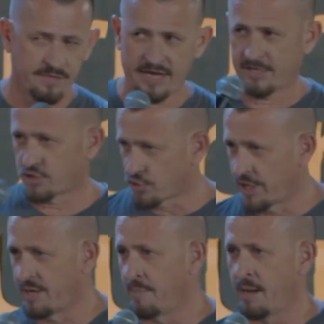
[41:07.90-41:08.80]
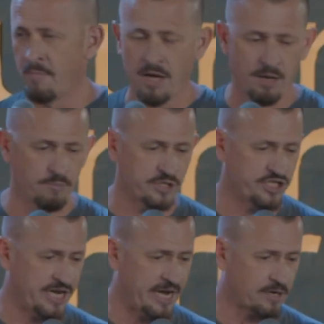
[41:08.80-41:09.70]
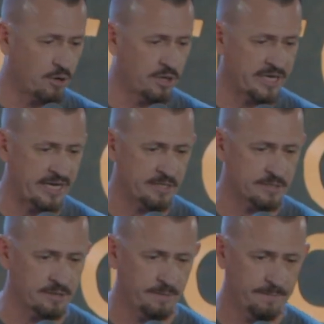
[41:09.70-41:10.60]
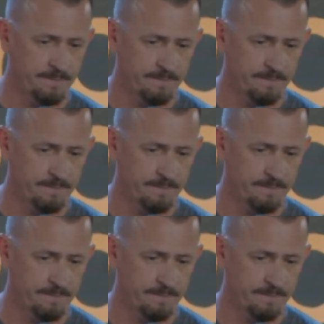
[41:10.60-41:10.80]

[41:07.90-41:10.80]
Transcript: They treated my mom when she had colon cancer.